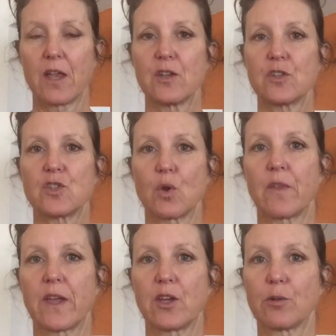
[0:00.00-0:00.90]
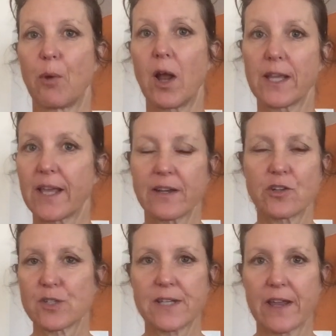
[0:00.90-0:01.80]
so that your body can
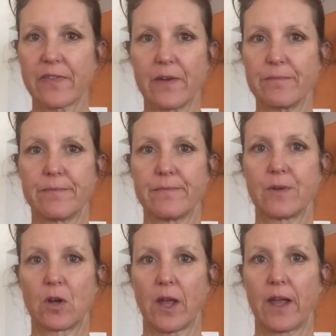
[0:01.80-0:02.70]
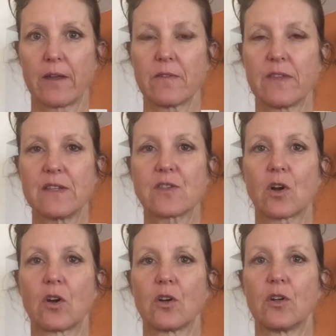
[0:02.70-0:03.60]
understand them, okay? These
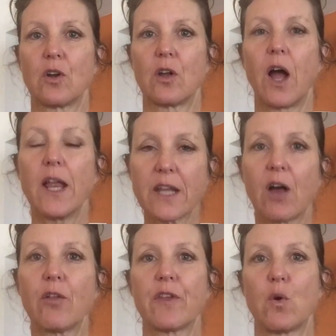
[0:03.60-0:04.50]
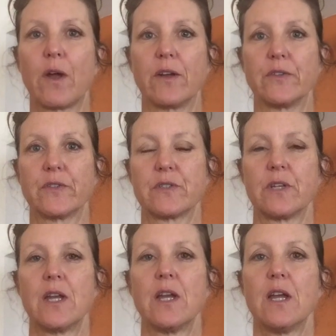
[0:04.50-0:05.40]
are unhealthy oils.
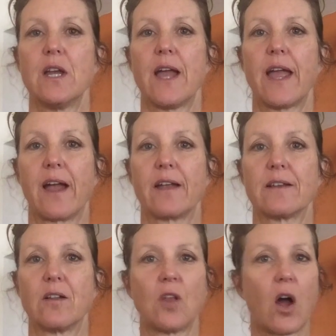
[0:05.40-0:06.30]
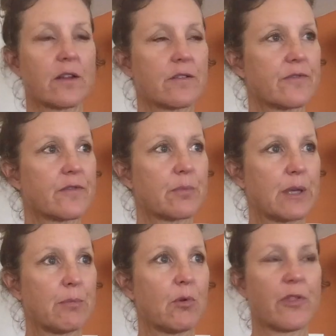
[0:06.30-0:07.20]
And a lot of
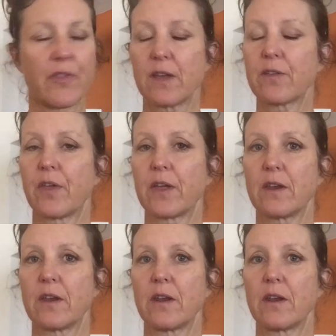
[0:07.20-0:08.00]
people think that